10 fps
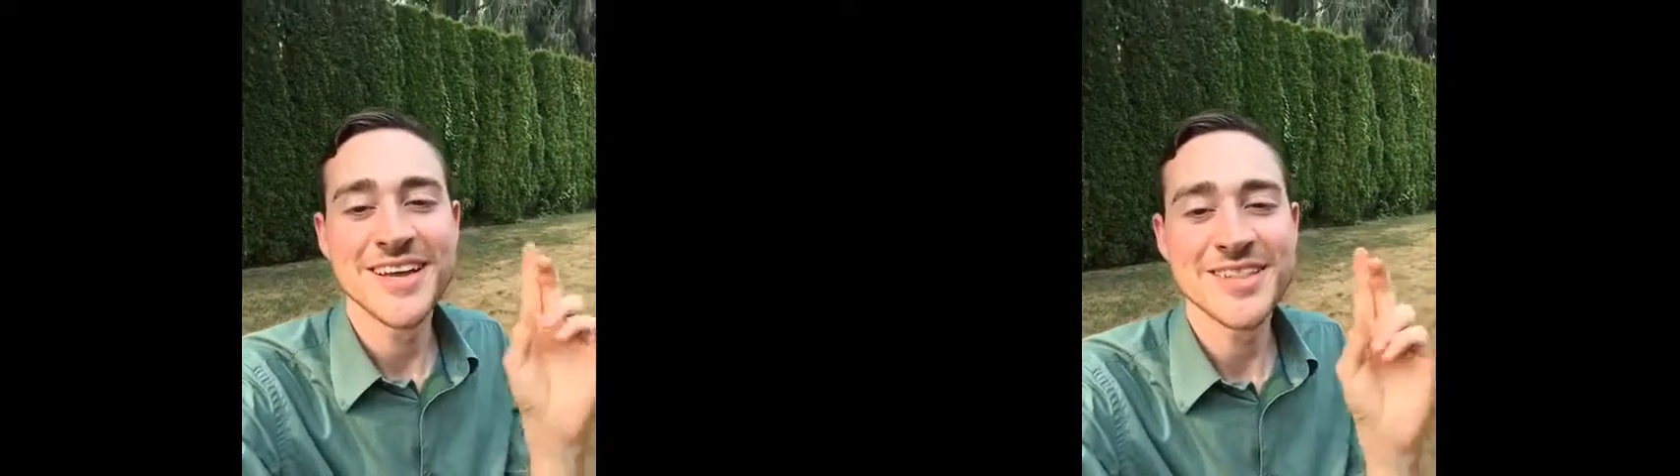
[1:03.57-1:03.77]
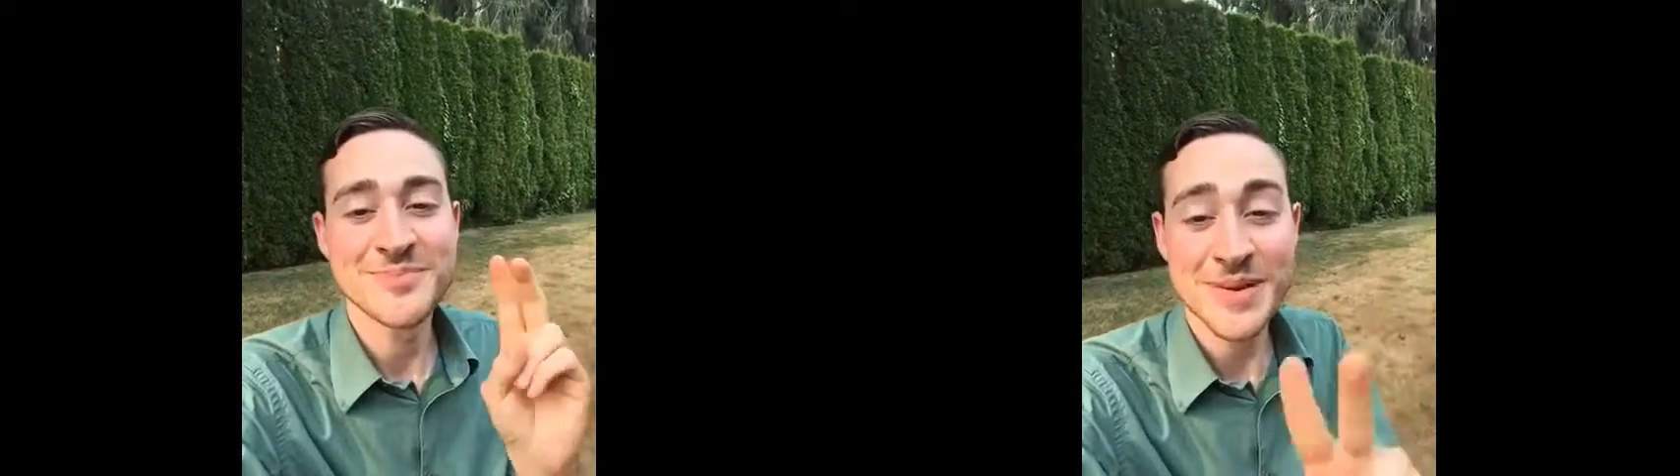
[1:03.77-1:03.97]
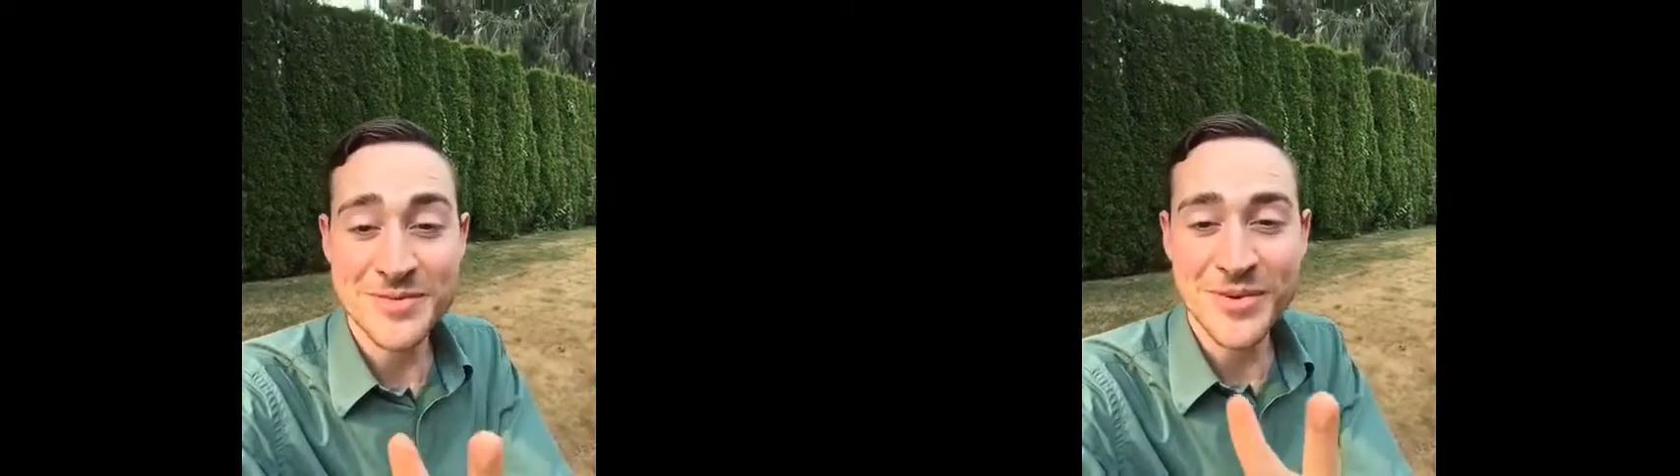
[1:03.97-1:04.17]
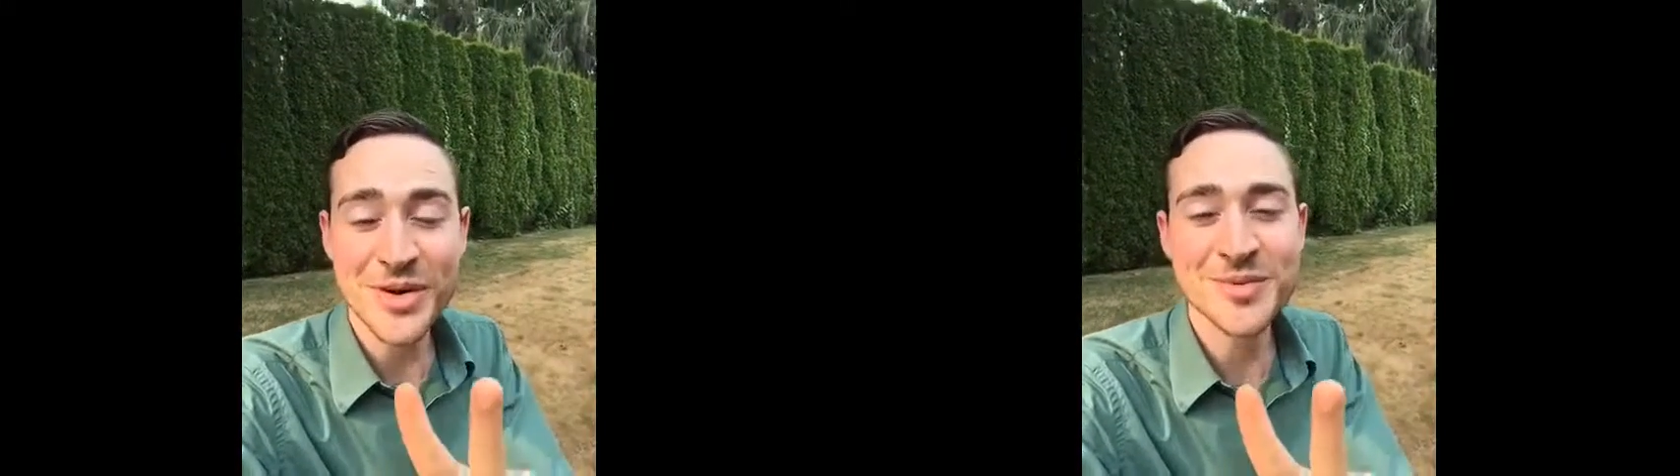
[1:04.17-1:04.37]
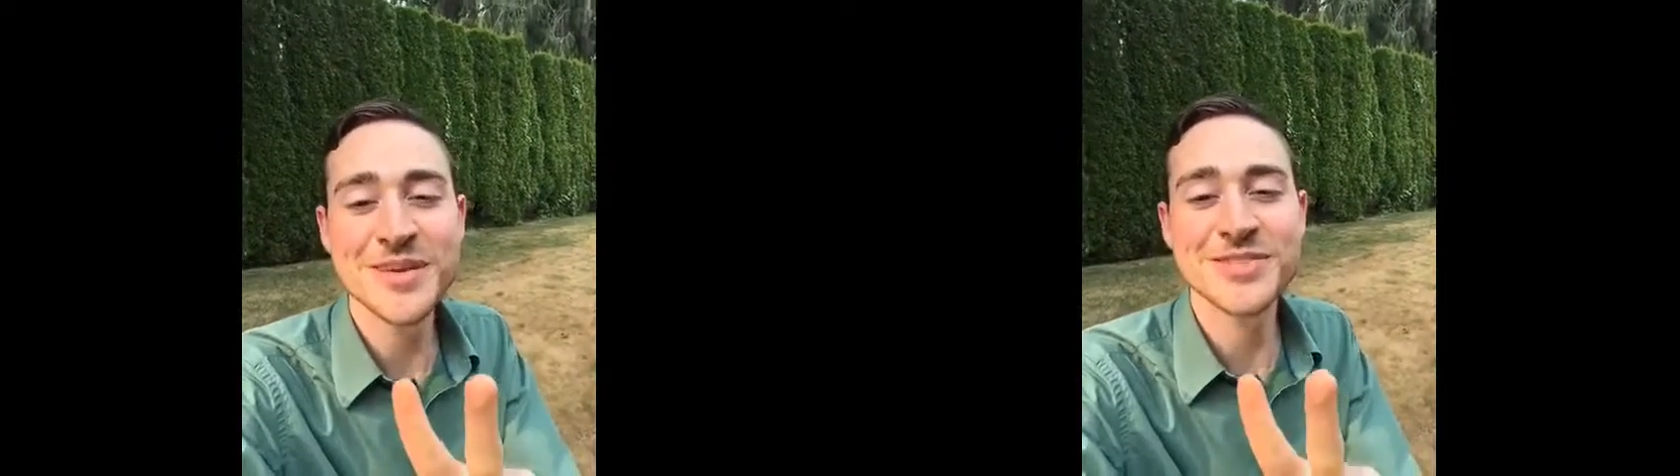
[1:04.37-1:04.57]
they paid for
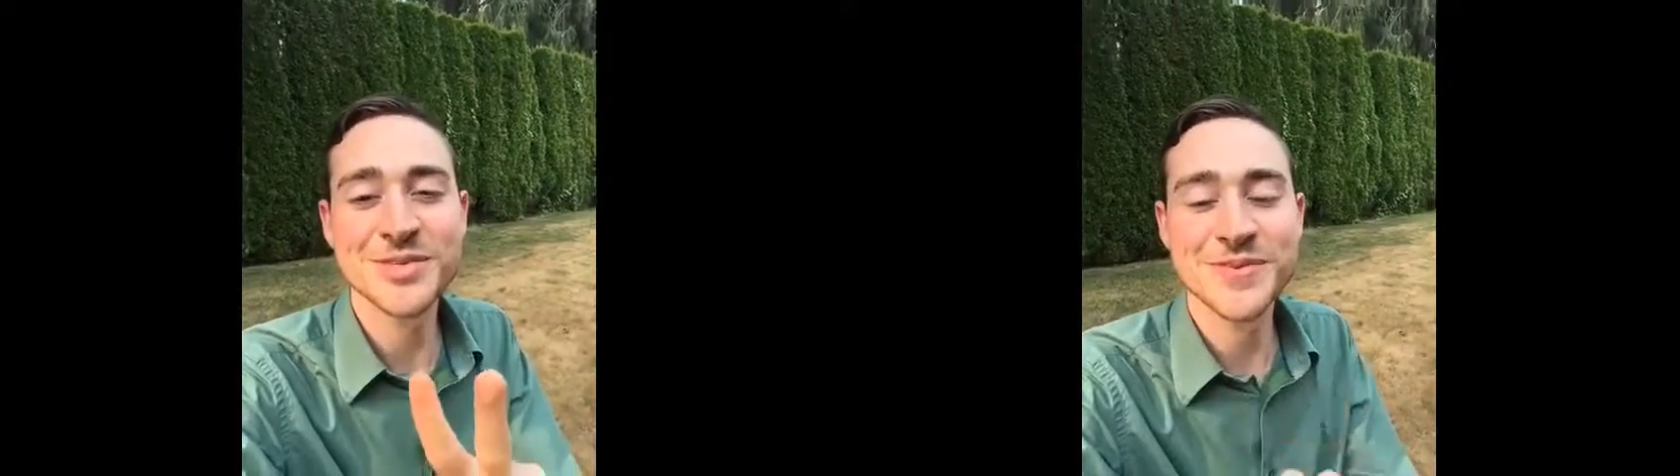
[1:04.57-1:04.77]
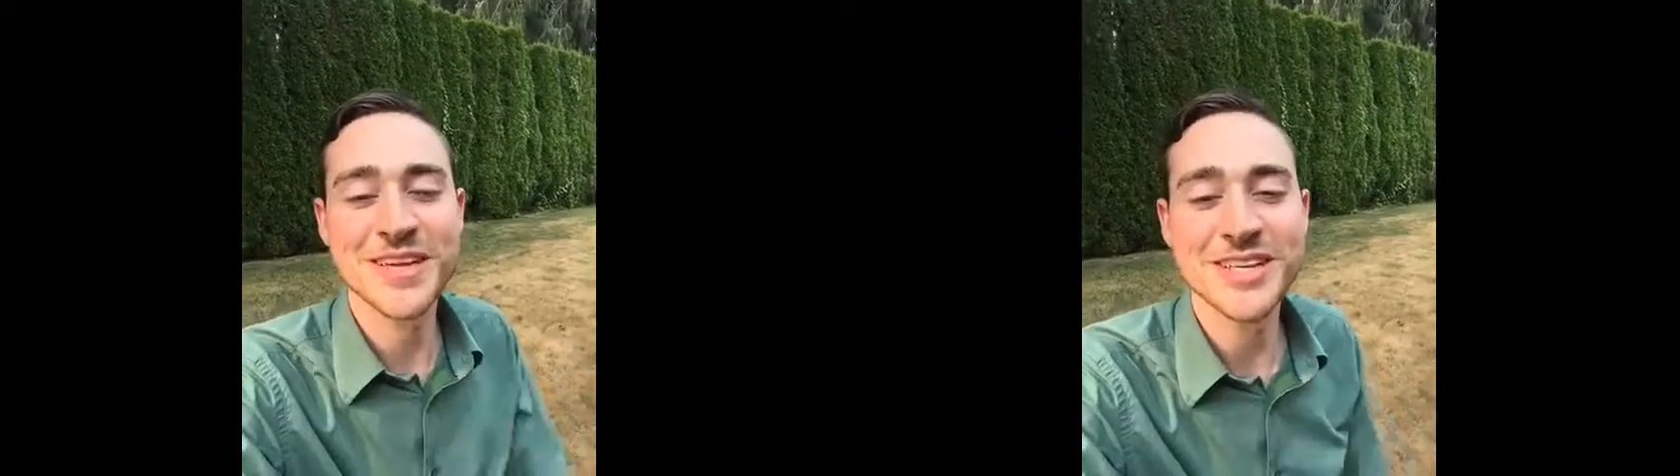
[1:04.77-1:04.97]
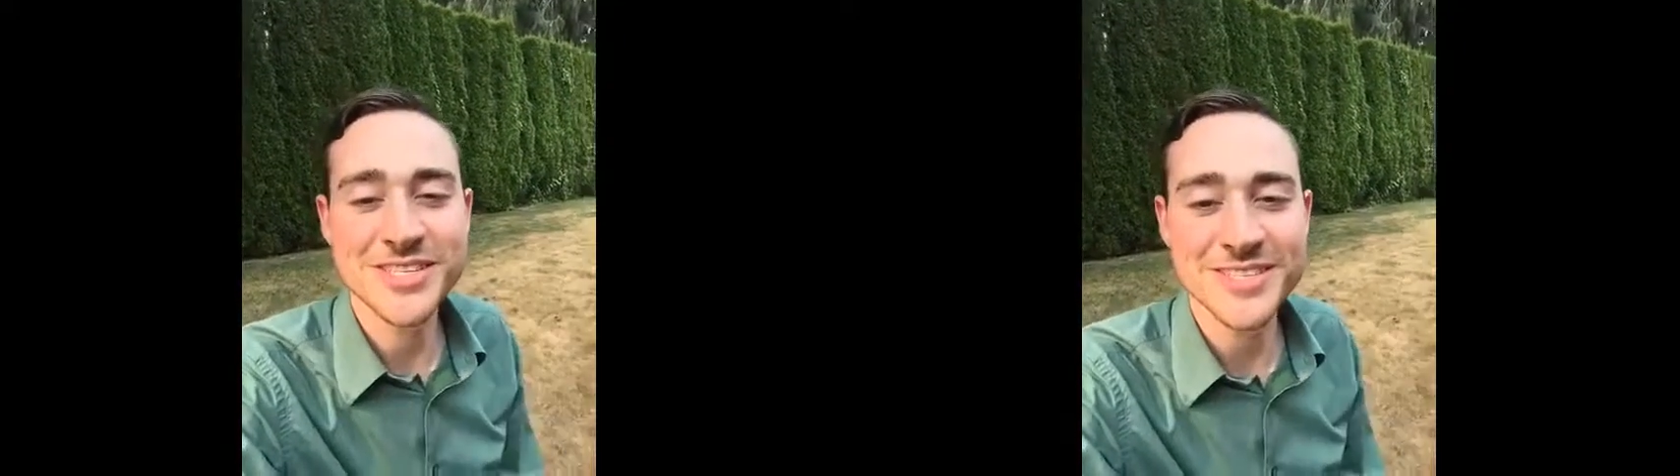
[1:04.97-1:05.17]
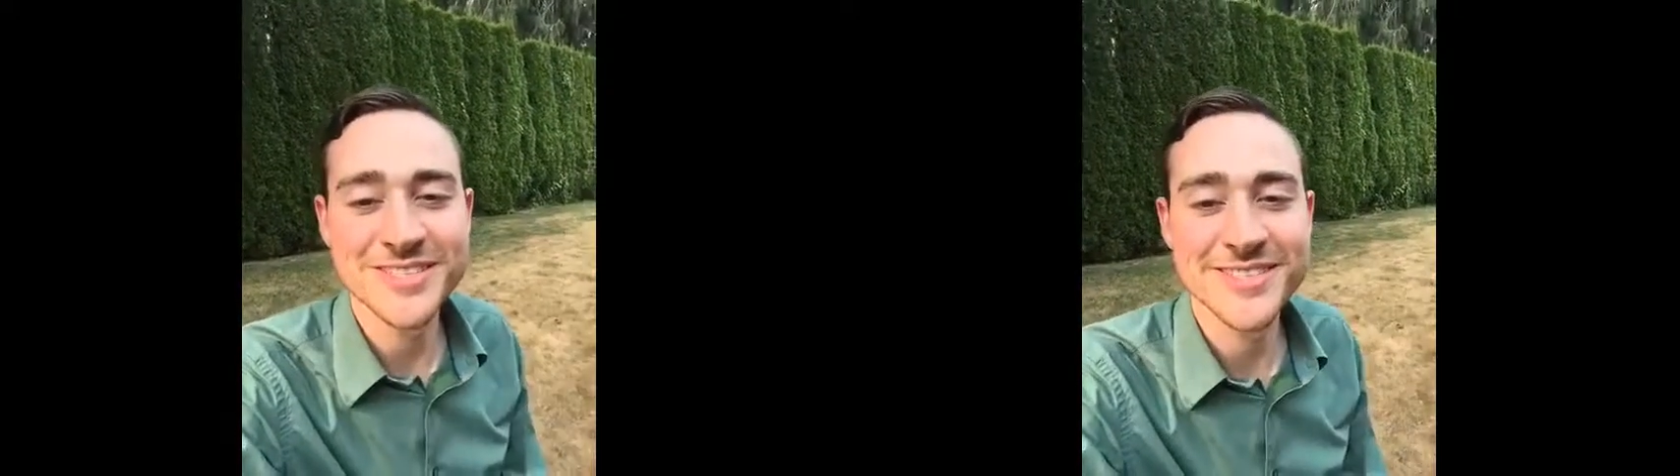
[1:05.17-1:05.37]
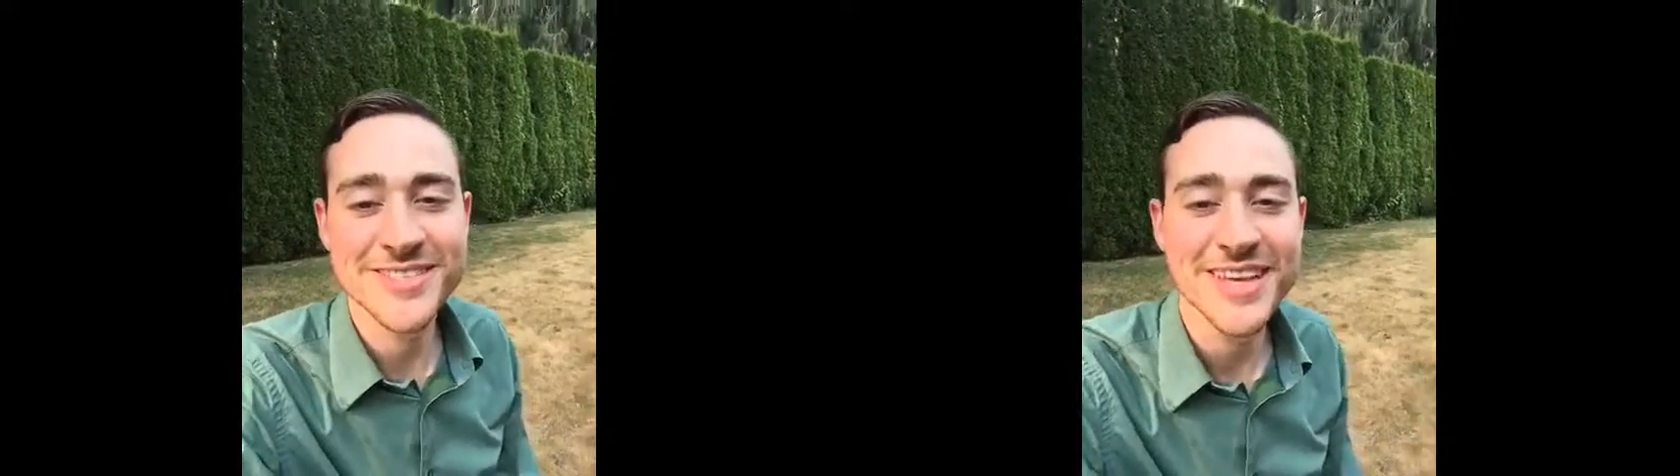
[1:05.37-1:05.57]
all of my
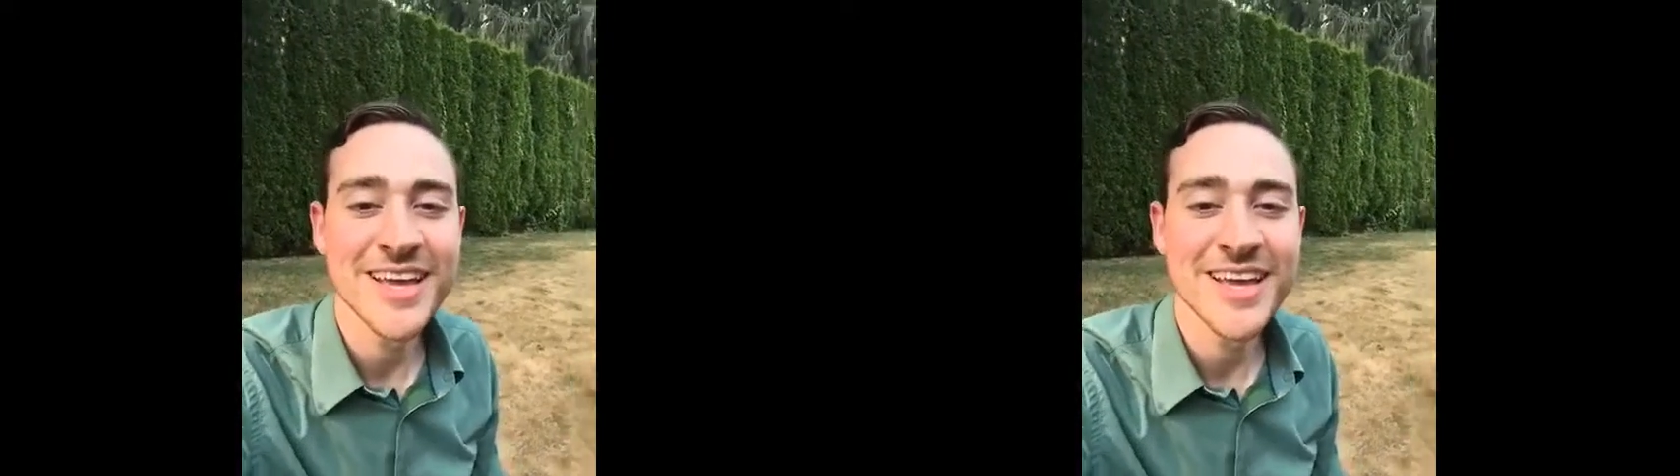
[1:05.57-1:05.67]
certifications,